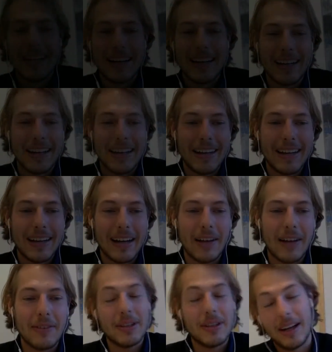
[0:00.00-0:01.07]

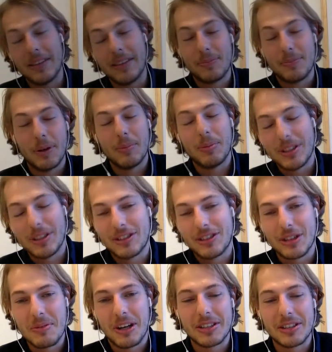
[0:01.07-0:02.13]
I've published
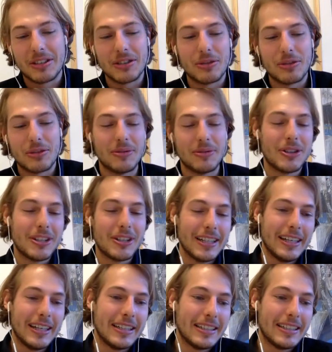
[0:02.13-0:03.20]
some articles before,
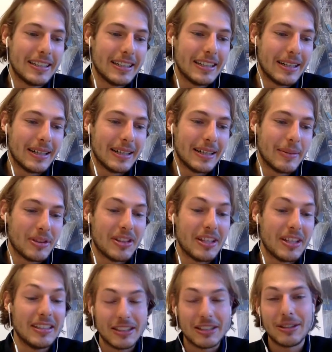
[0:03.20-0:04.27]
but
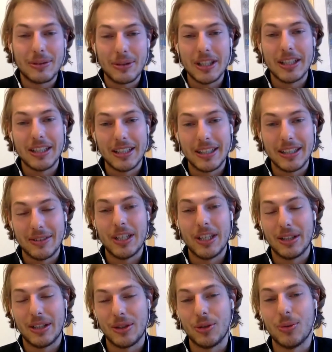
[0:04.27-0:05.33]
this is a
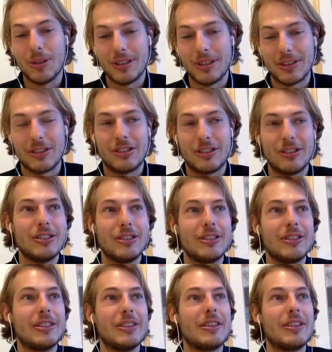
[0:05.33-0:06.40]
really cool one, because
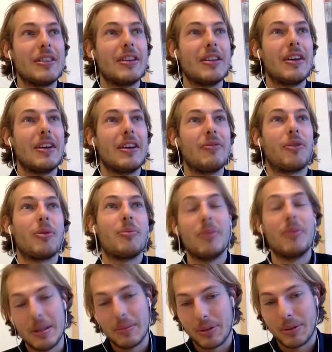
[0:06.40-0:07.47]
for
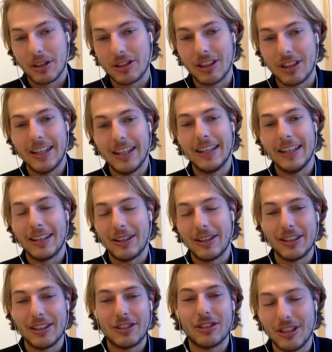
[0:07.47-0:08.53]
me personally, a
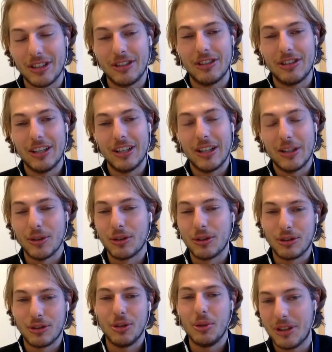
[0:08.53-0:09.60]
lot of studies you
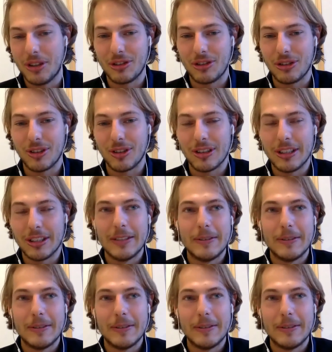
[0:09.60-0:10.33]
also do because your